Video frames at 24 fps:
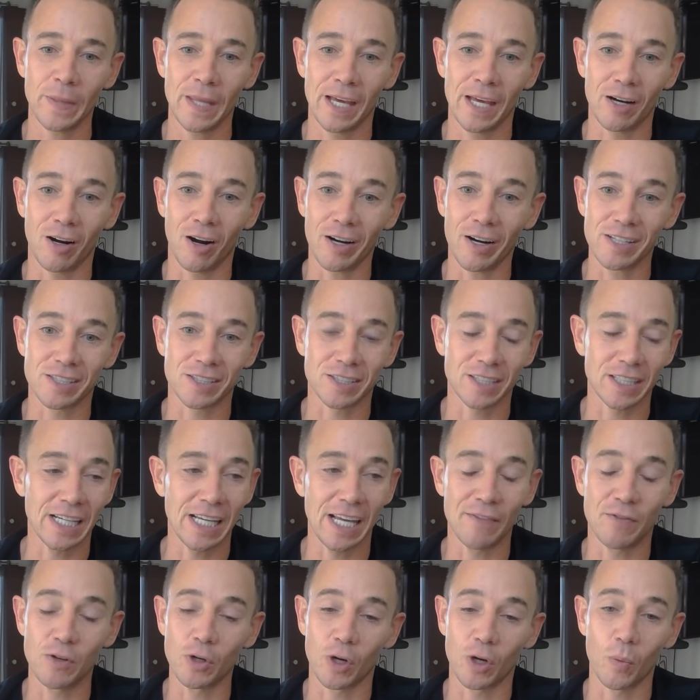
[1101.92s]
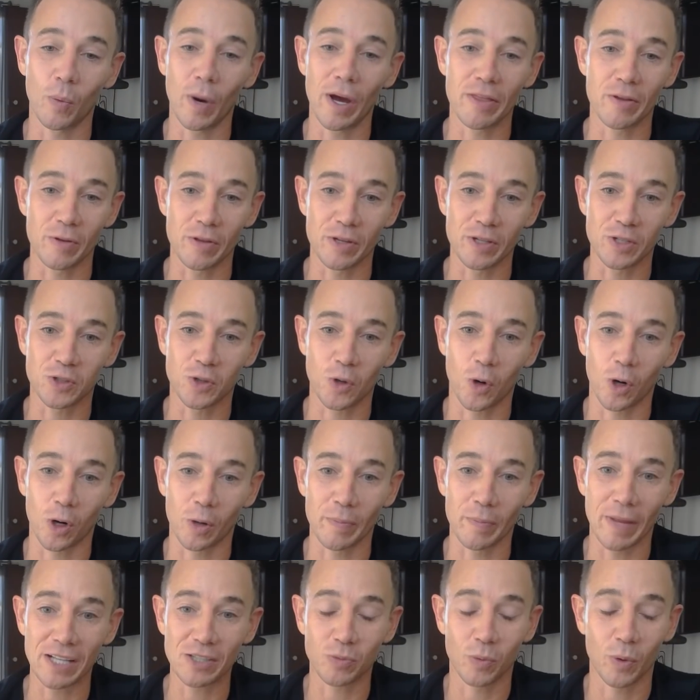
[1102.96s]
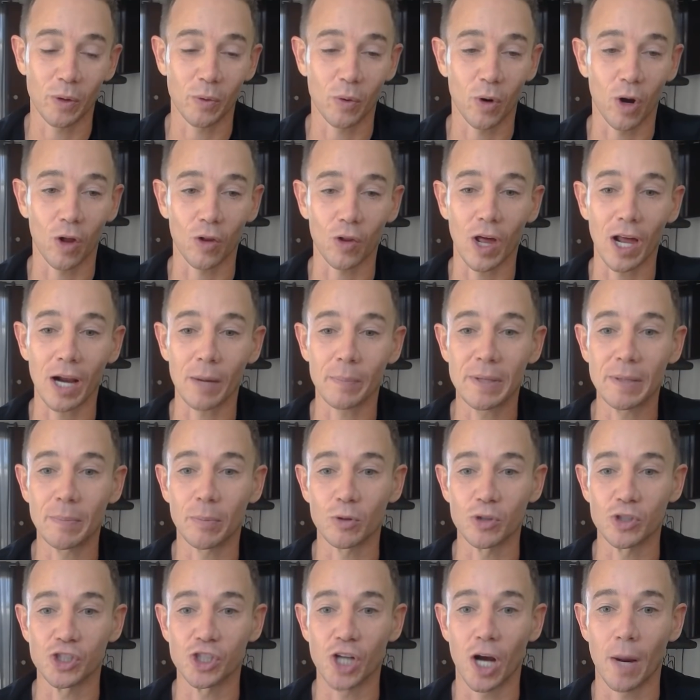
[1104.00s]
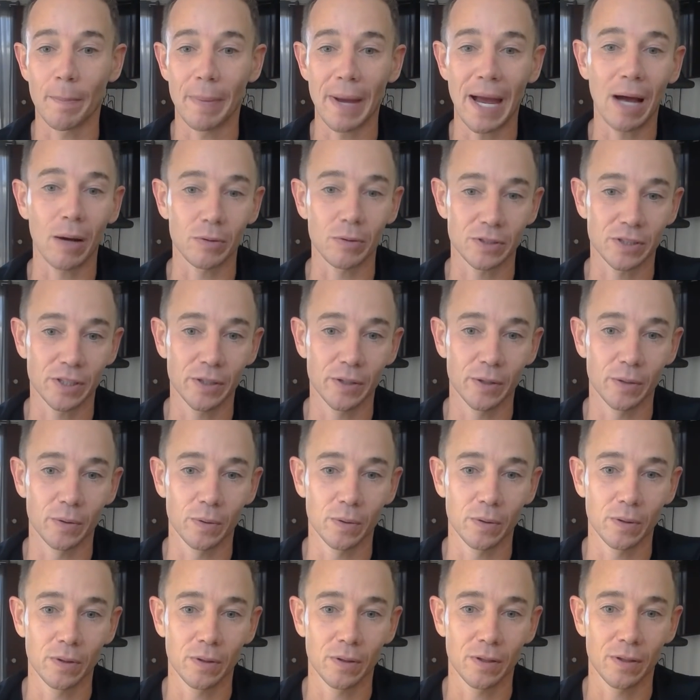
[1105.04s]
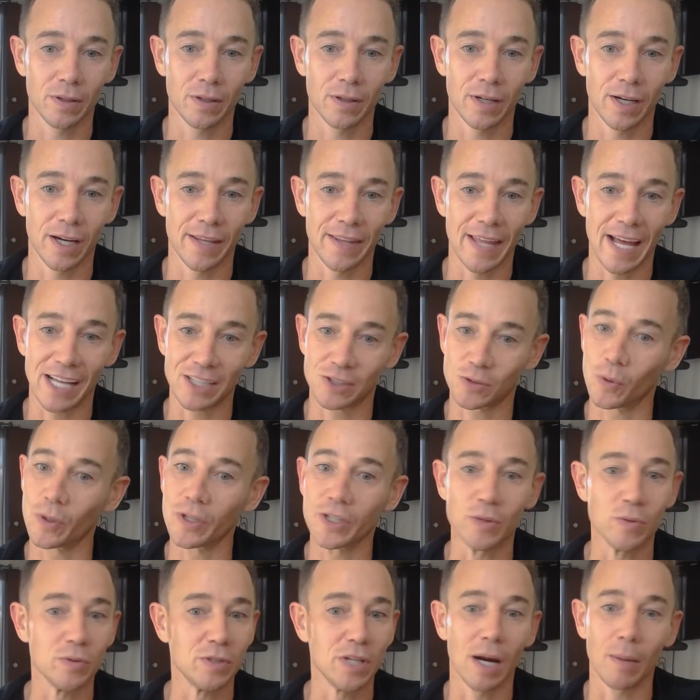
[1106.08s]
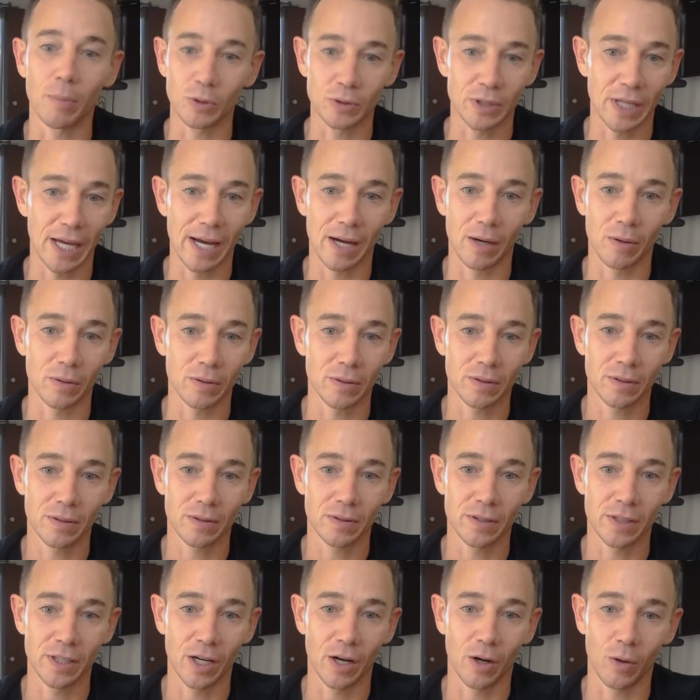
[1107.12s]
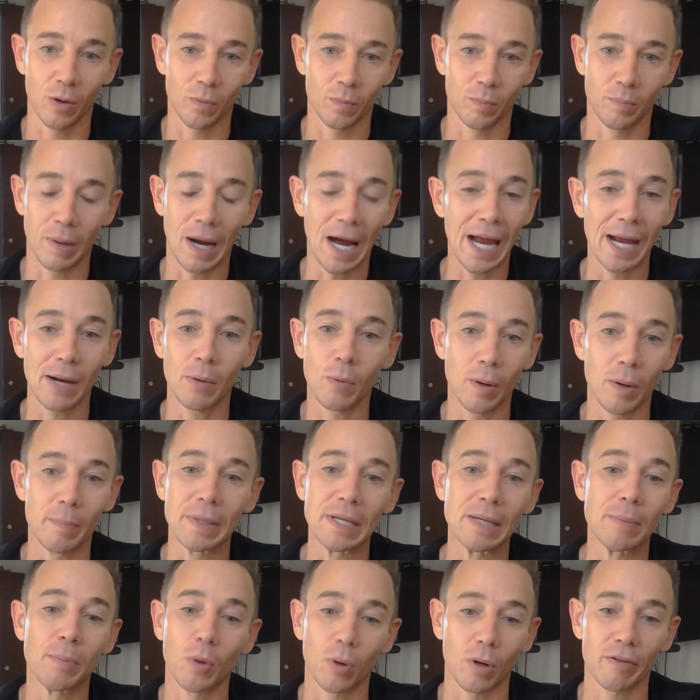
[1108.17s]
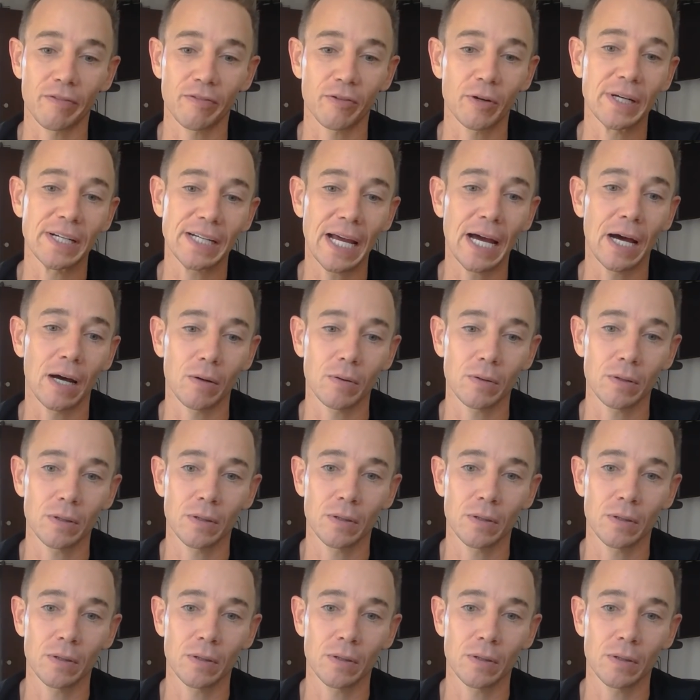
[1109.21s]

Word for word: And honestly, if you can weather the storm, that's when a lot of people jump out too. And that's when you double down. You know, buy when people are freaked out.